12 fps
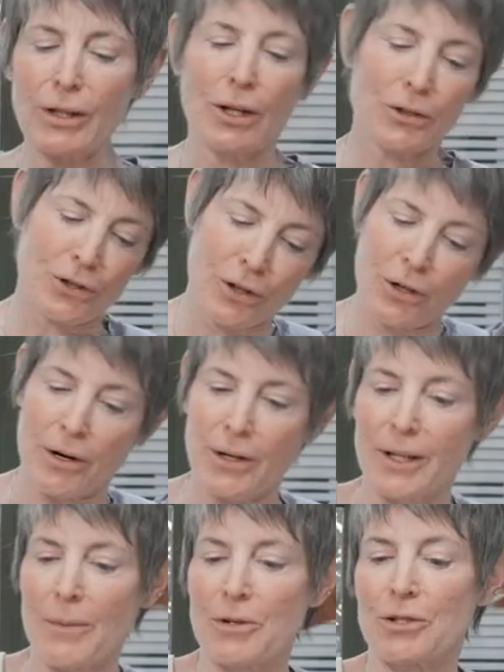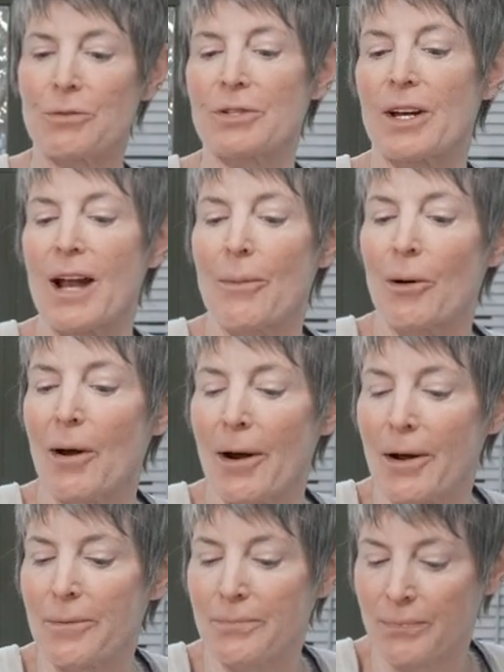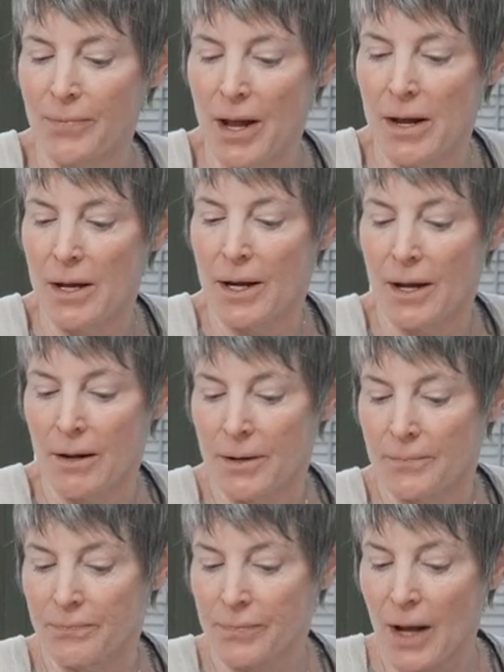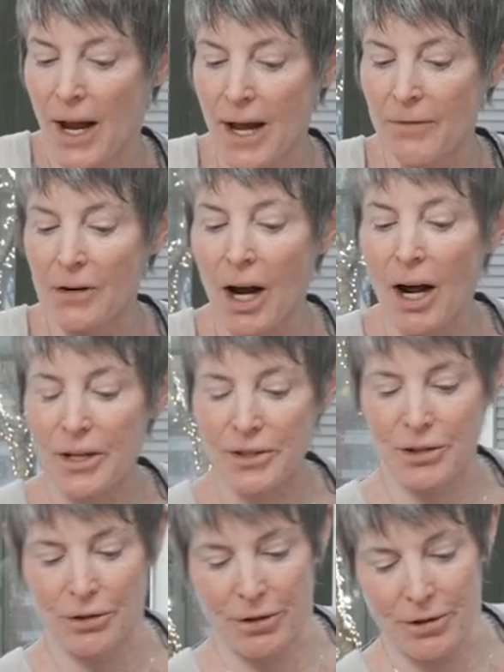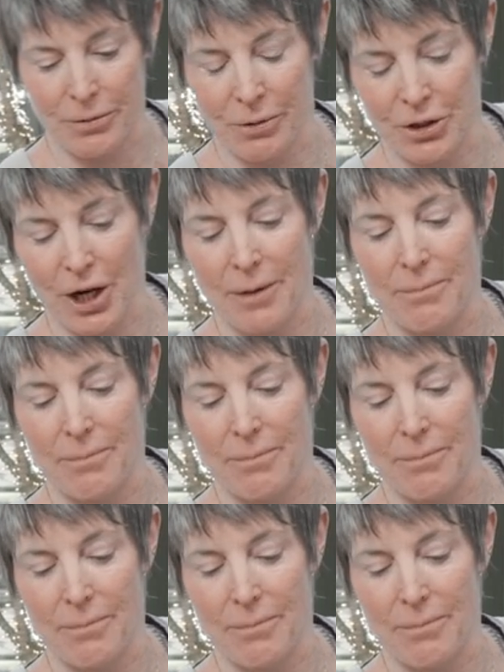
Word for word: A little sugar and lemon juice and amaretto. I have custard, which I